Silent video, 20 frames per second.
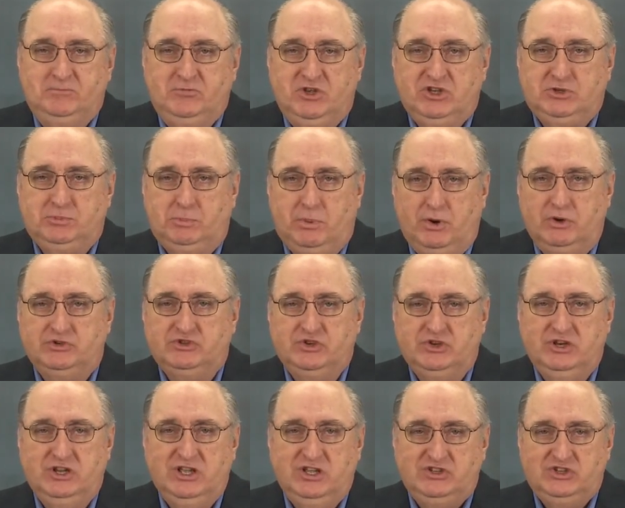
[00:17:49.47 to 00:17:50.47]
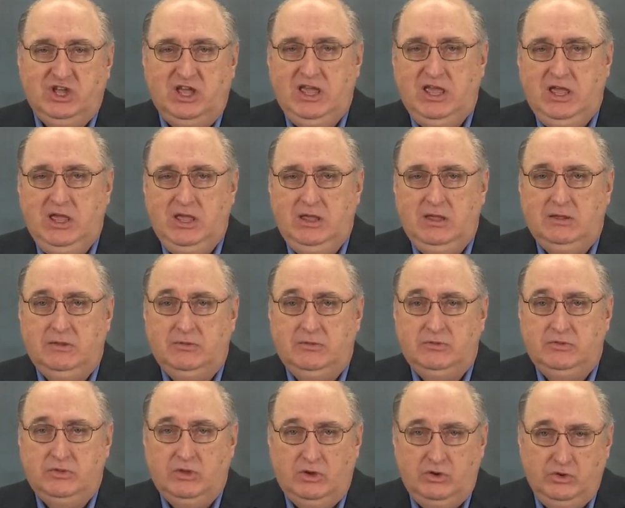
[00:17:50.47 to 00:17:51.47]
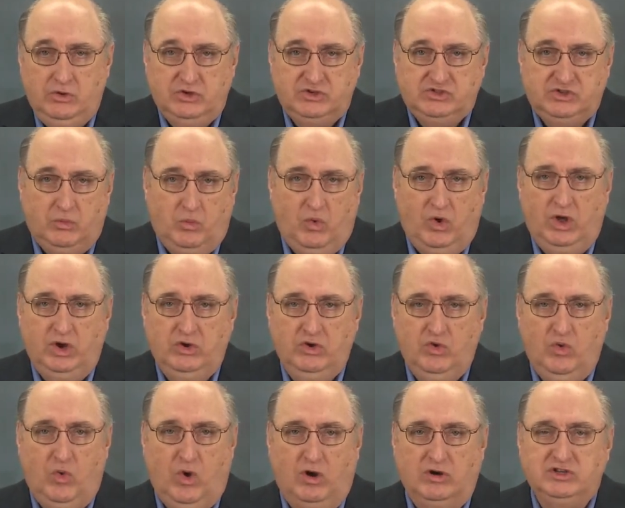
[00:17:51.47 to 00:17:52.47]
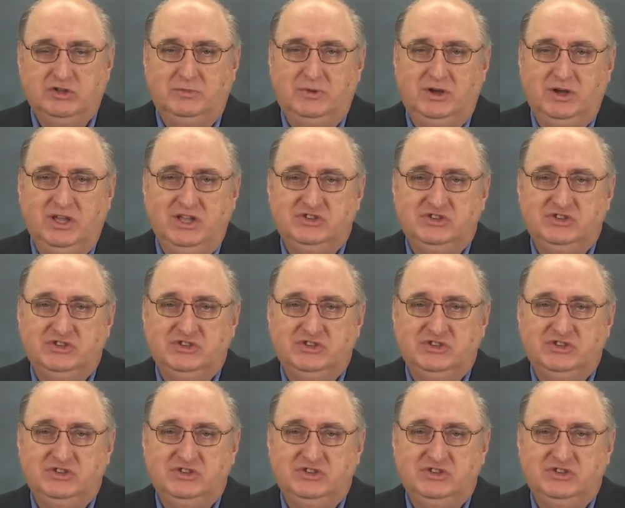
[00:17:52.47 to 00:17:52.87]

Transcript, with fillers: this person is he who is the one who walked among